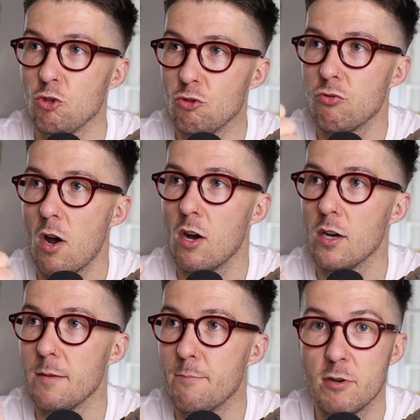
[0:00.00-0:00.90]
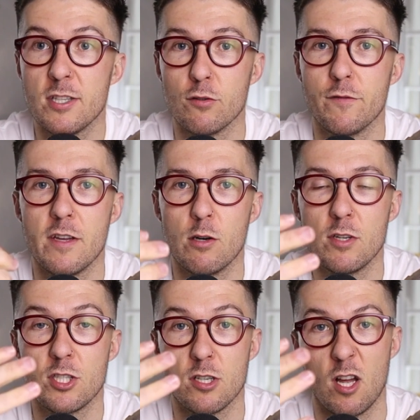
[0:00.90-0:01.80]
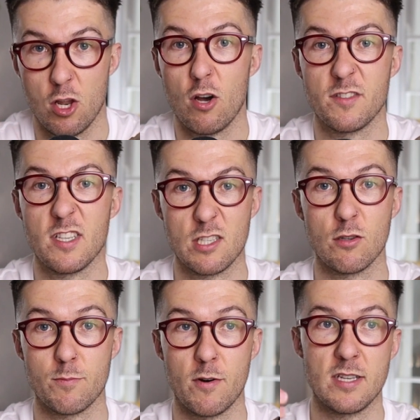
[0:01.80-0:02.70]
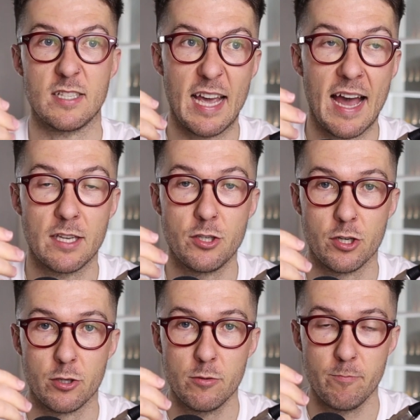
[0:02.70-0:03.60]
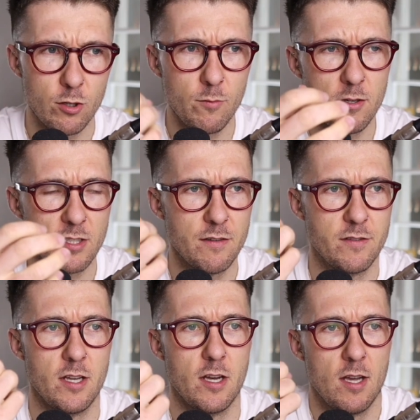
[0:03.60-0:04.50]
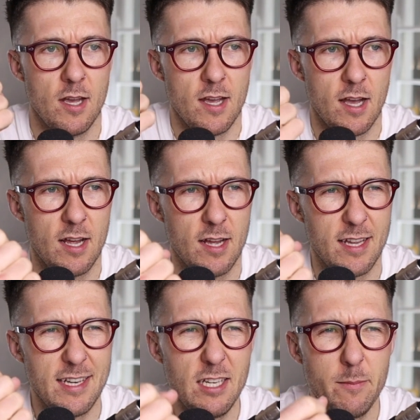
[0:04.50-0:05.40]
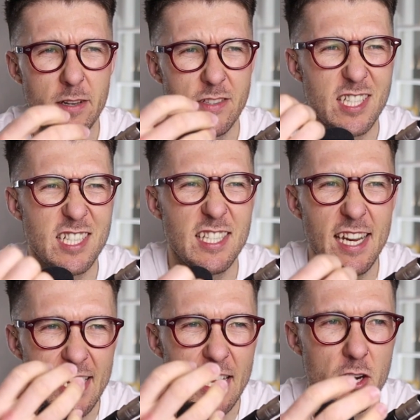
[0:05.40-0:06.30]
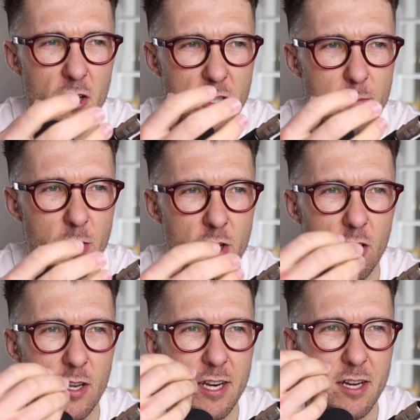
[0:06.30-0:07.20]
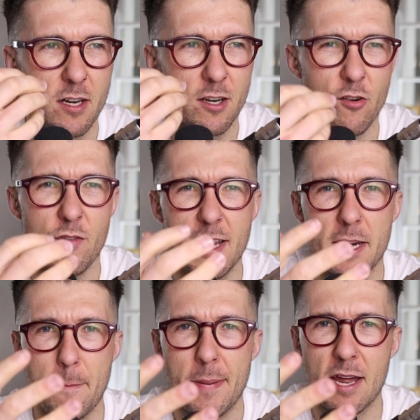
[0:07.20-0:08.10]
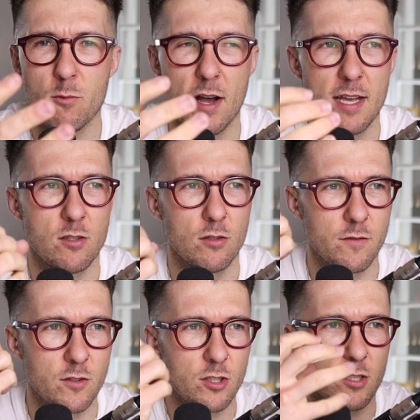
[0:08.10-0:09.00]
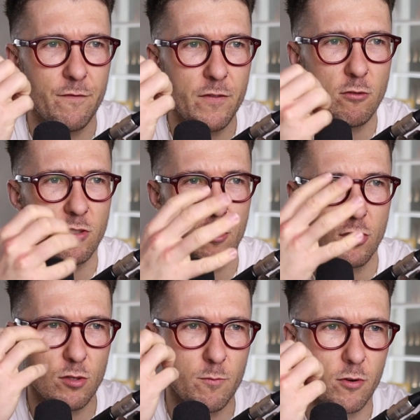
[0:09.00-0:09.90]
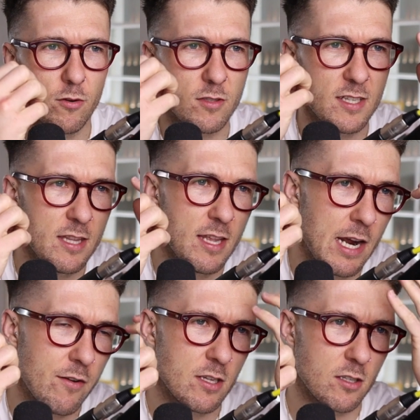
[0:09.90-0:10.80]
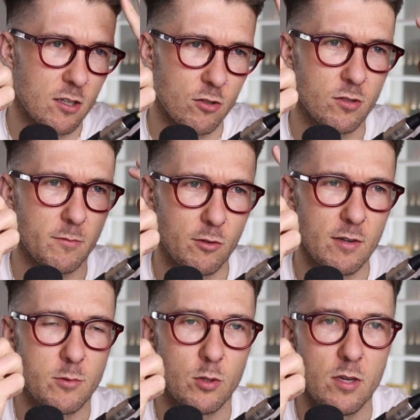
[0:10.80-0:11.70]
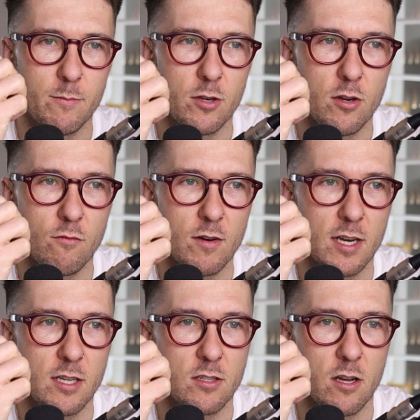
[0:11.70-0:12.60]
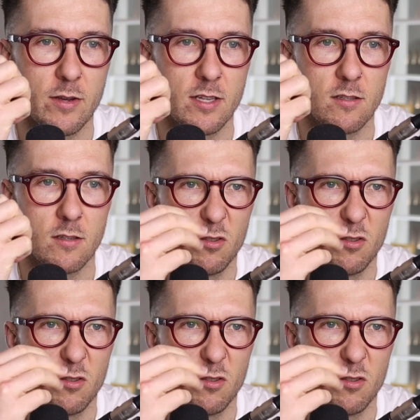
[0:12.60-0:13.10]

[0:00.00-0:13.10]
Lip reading: dry, brittle feel, which a lot of sea salt sprays can do. It almost gives a little bit of a stickiness, but not really in a bad way. It's sort of just, it feels as though there's some product in there and it's got some grip to it, but not really as though it's